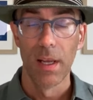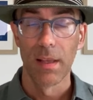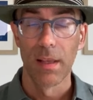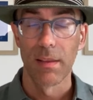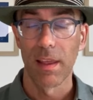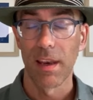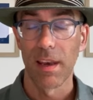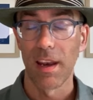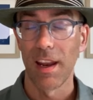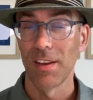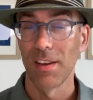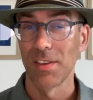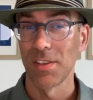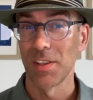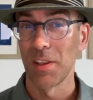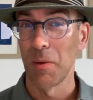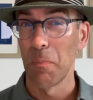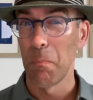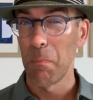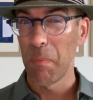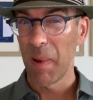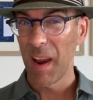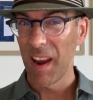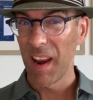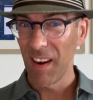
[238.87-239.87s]
that as the
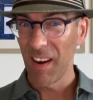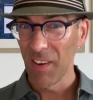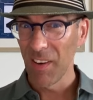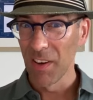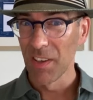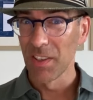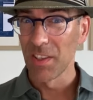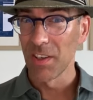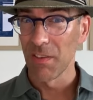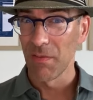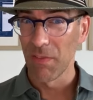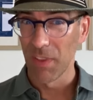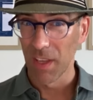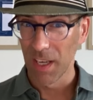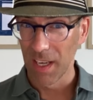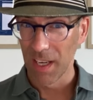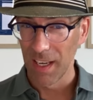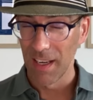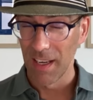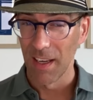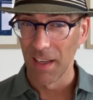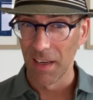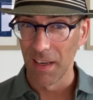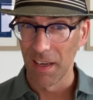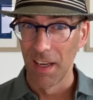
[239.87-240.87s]
parent of the
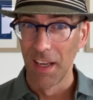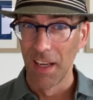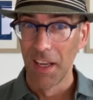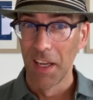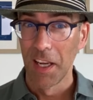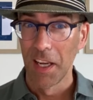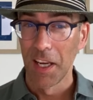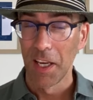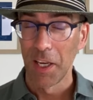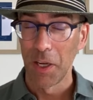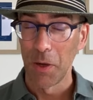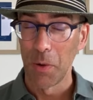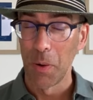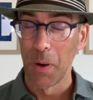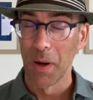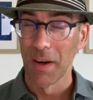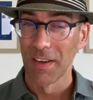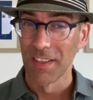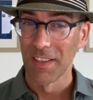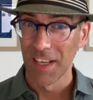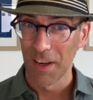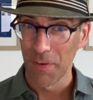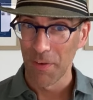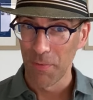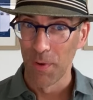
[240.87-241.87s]
kid, you are
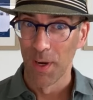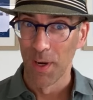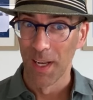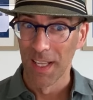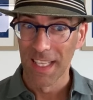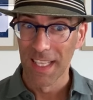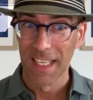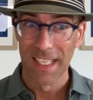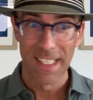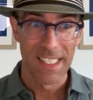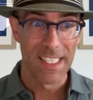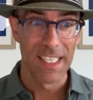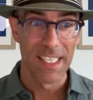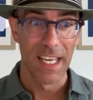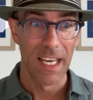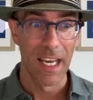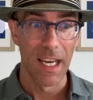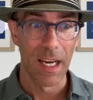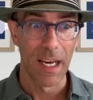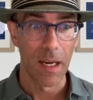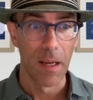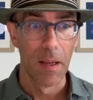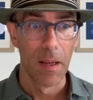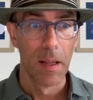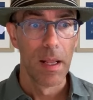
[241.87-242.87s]
definitely
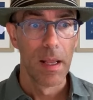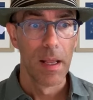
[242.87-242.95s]
seeing.